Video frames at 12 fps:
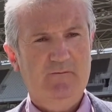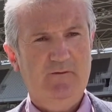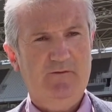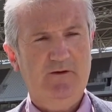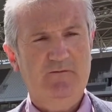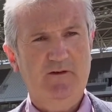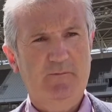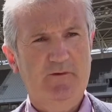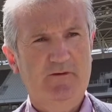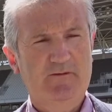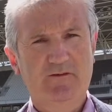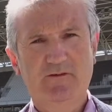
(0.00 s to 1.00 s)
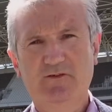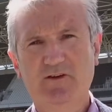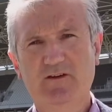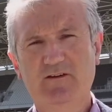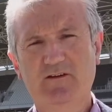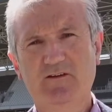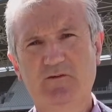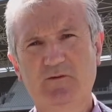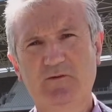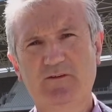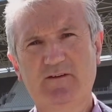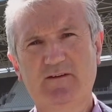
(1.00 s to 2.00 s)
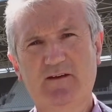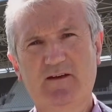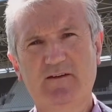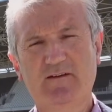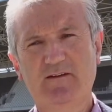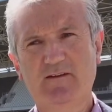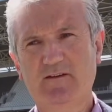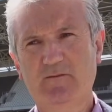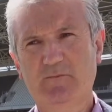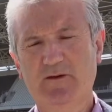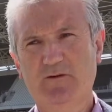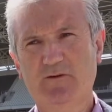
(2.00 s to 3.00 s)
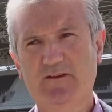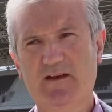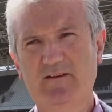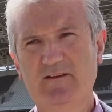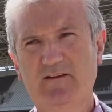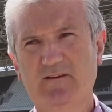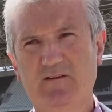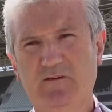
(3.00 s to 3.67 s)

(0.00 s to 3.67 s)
with five debutants and three 19 year olds, and, and they uh, played outstanding.